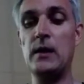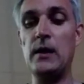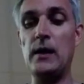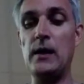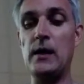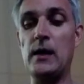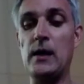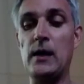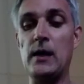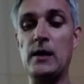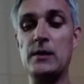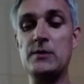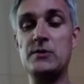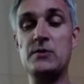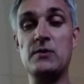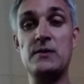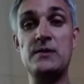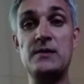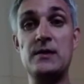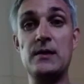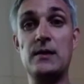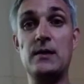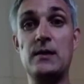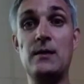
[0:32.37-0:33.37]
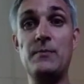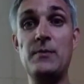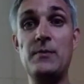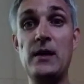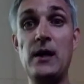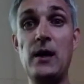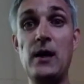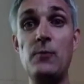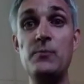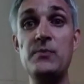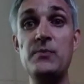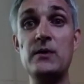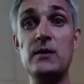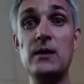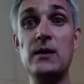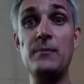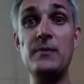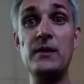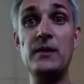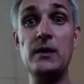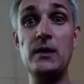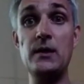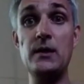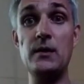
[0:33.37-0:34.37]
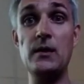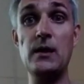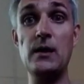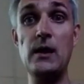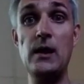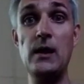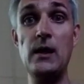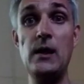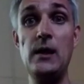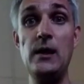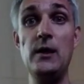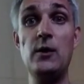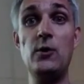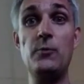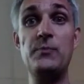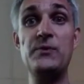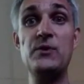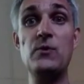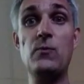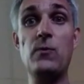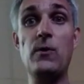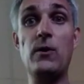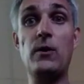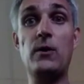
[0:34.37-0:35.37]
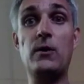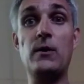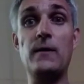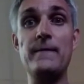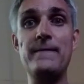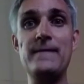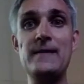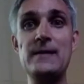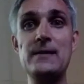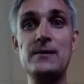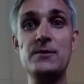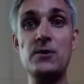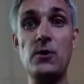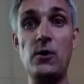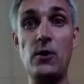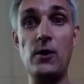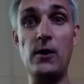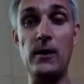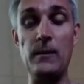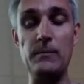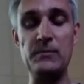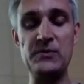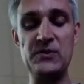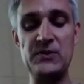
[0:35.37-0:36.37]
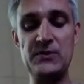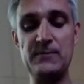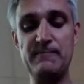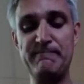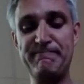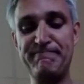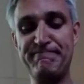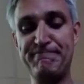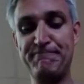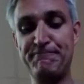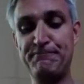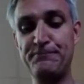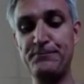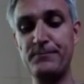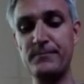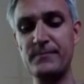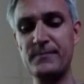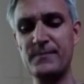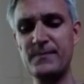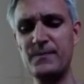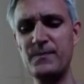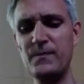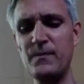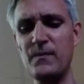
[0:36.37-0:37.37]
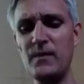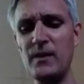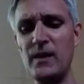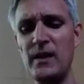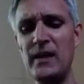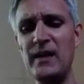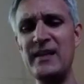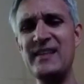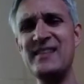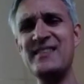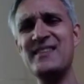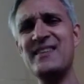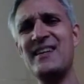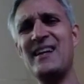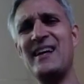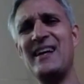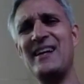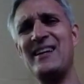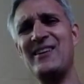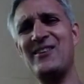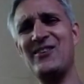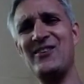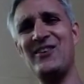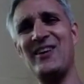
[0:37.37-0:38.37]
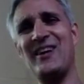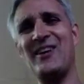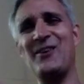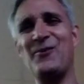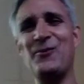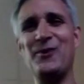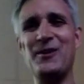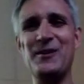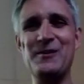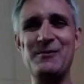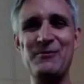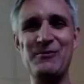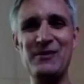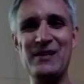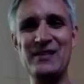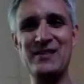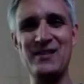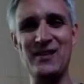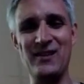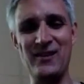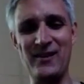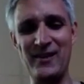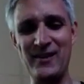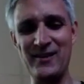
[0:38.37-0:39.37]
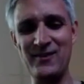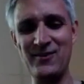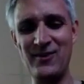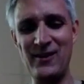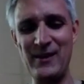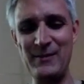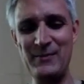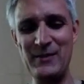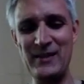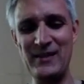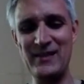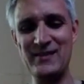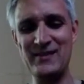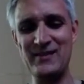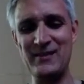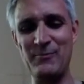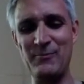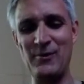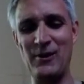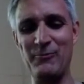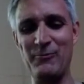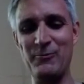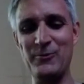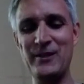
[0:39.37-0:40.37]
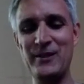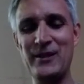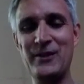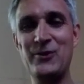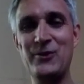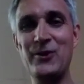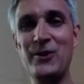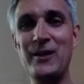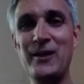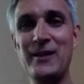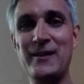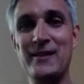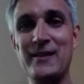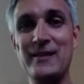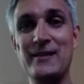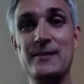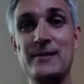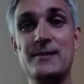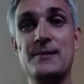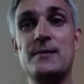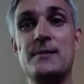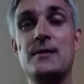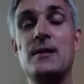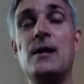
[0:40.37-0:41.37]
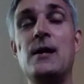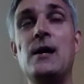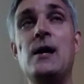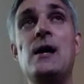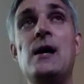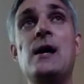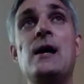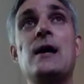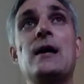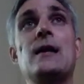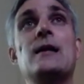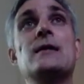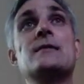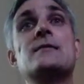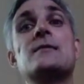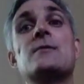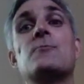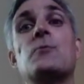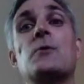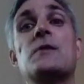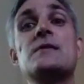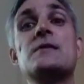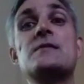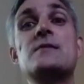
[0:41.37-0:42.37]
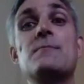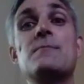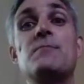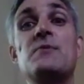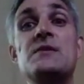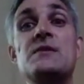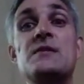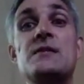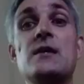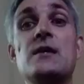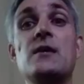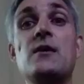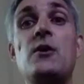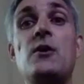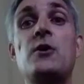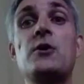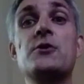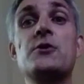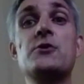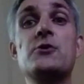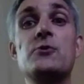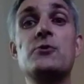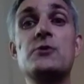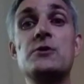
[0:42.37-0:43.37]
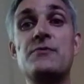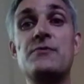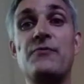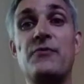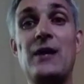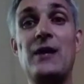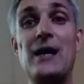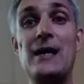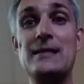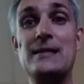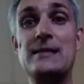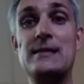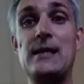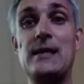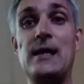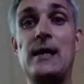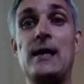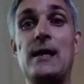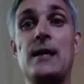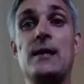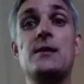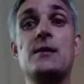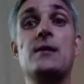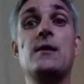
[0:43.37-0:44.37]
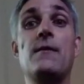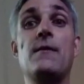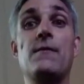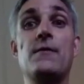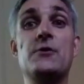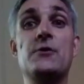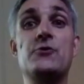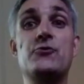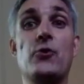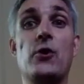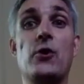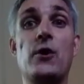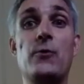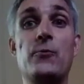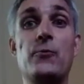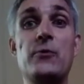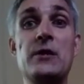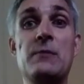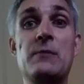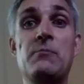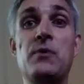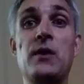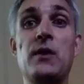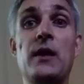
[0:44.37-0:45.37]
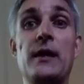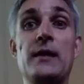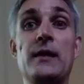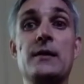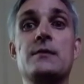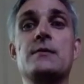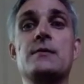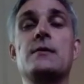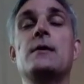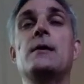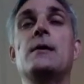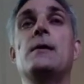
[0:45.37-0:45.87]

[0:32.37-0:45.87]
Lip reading: So I said, let me help you work on these harps. And he said, I don't want to invest a lot of time in this, I'm not really good at this. And I said, well, the simplest thing you could do is flat sand the draw reed plate.